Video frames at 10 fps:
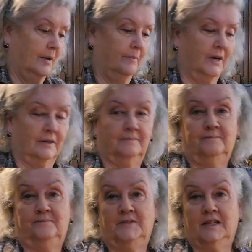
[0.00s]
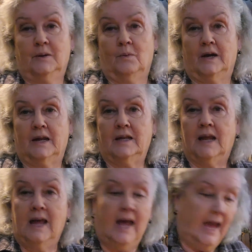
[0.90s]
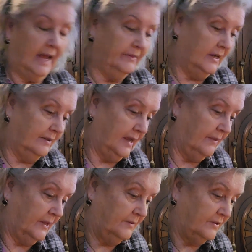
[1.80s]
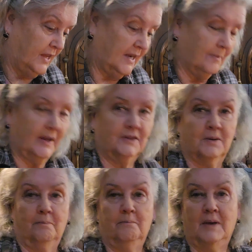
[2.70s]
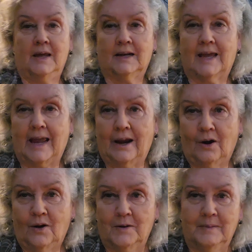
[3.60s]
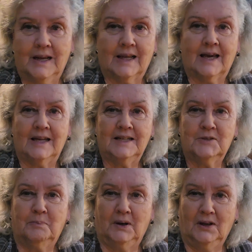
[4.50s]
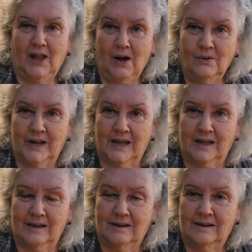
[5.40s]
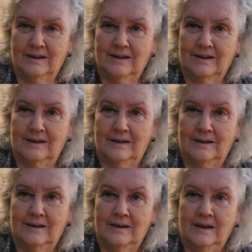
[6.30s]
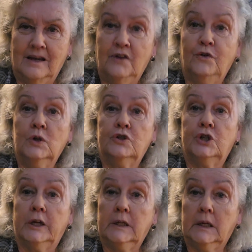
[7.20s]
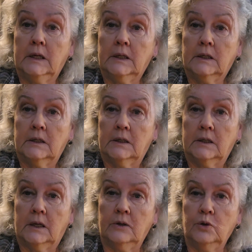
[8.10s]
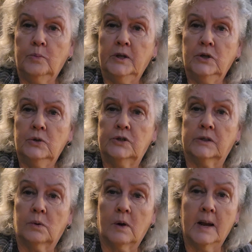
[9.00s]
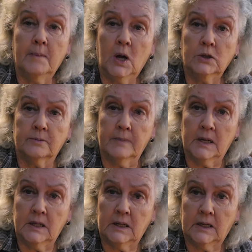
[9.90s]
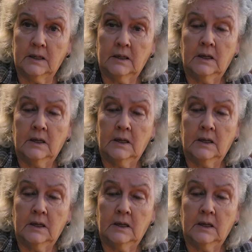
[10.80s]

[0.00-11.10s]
But anyway, and the thing about the Medicare and Medicaid is baloney. If you're cheating and you've been using grandma's money,